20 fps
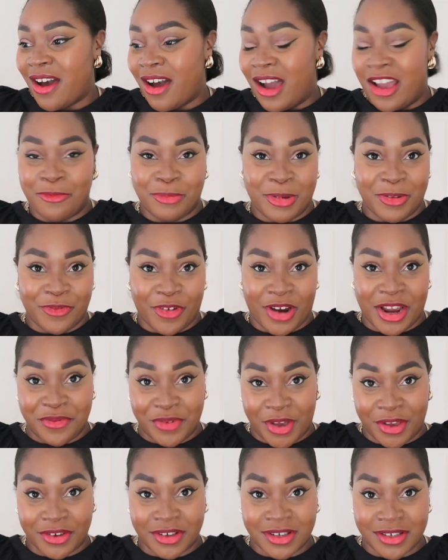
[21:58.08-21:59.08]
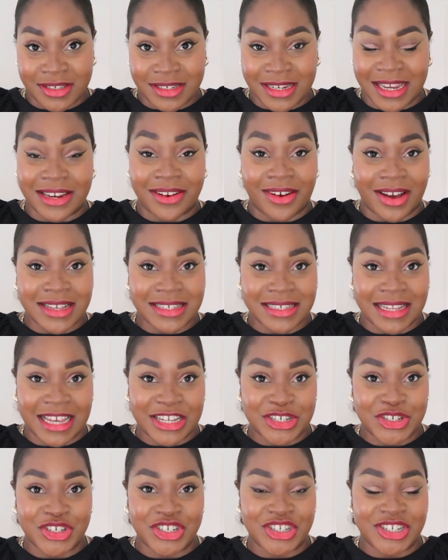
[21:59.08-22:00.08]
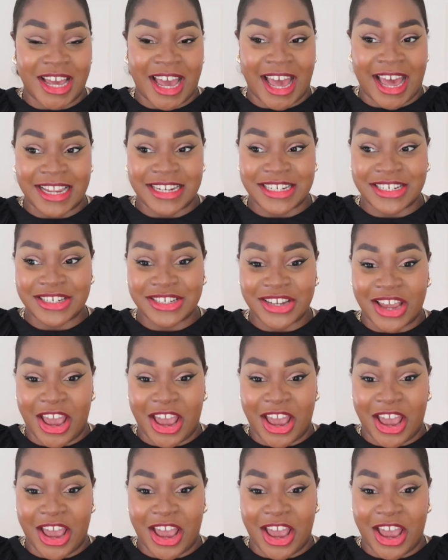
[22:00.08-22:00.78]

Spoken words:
I've been very focused in isolation, and